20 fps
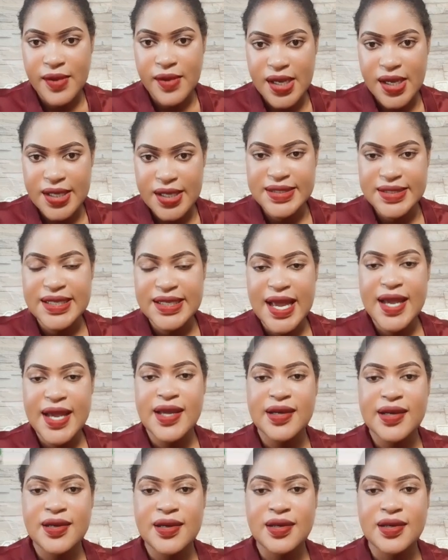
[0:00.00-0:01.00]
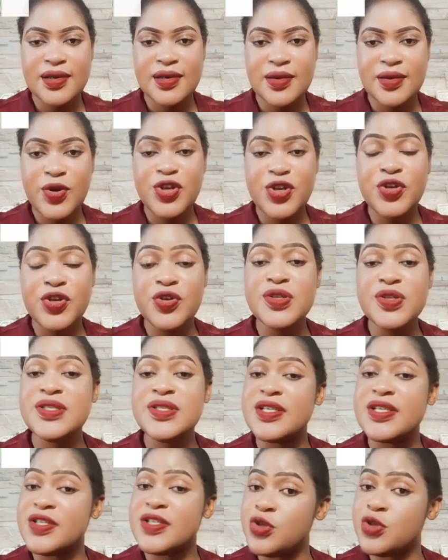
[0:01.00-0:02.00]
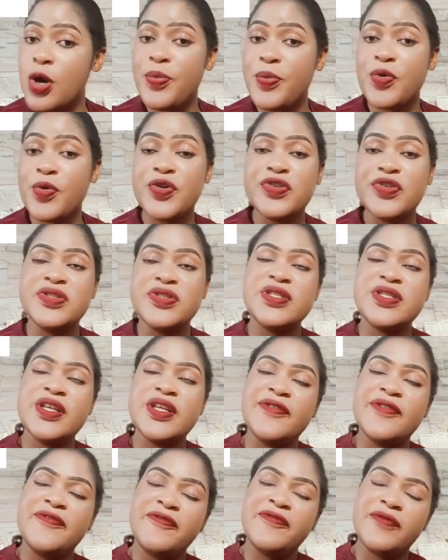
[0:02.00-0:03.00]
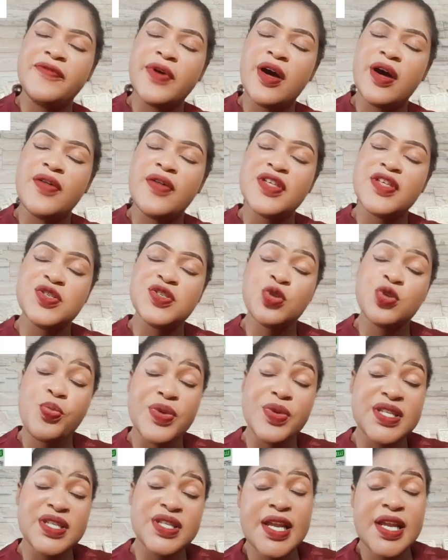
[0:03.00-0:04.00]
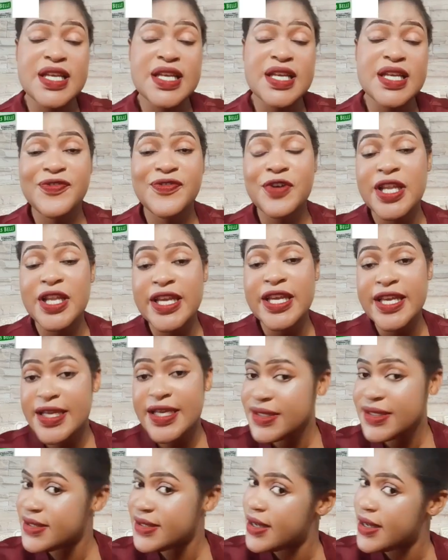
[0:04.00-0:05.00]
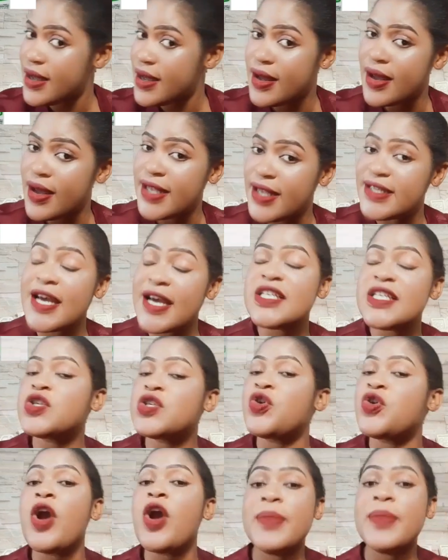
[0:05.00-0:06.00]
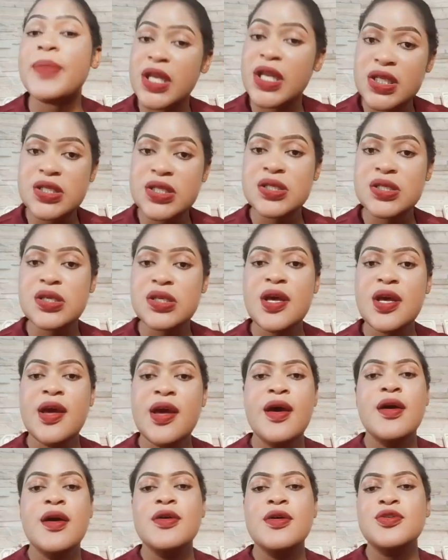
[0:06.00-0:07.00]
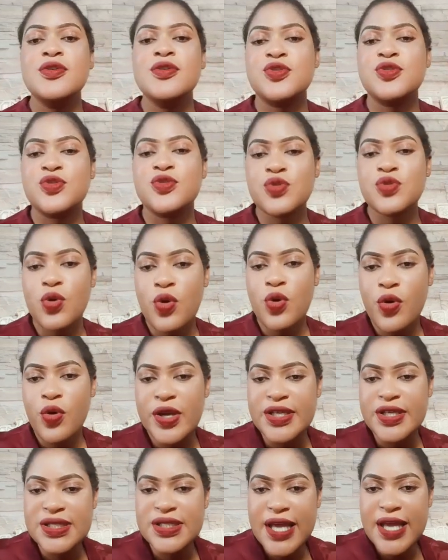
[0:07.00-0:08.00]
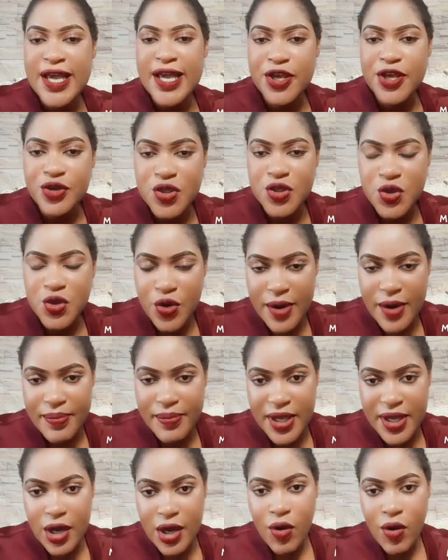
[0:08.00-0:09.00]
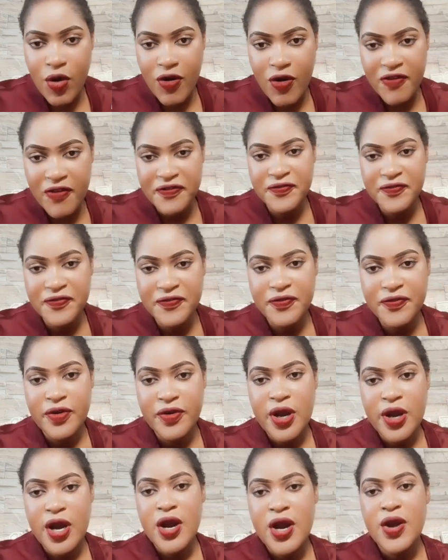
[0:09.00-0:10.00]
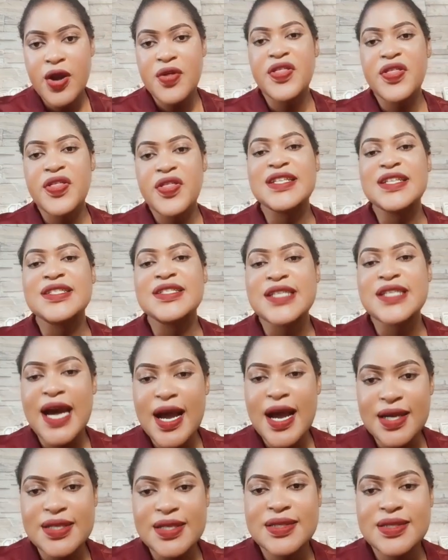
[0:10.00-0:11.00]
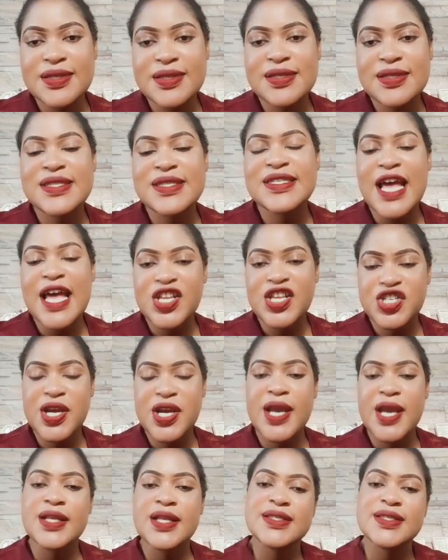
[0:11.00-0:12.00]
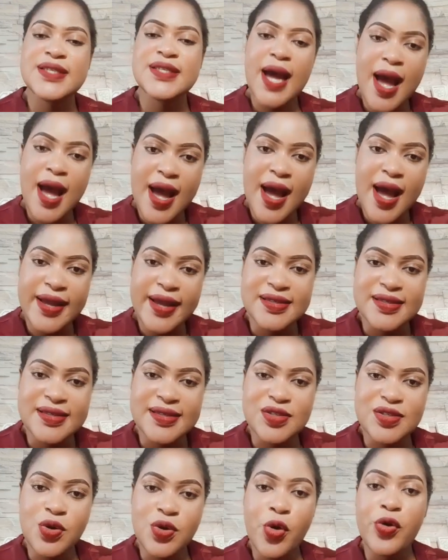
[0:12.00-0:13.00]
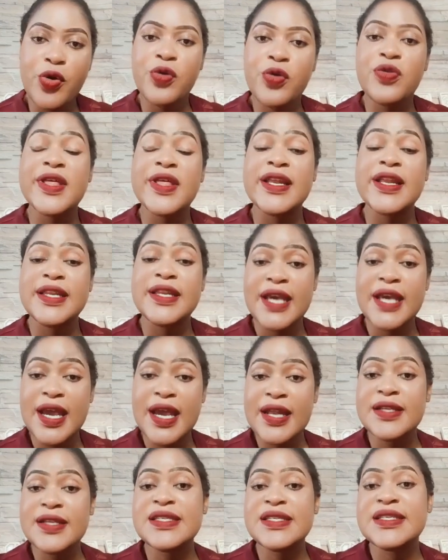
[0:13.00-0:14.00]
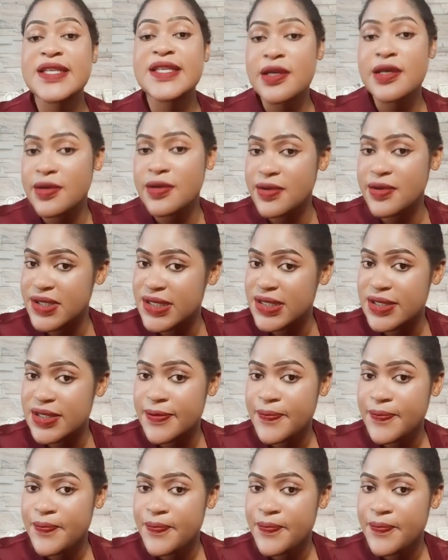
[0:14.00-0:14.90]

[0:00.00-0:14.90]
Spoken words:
It's like when you use the soap, because the soap is an exfoliator, it has scrub in it, so it's like you're scrubbing off the dark sunshine tags or the dead cells,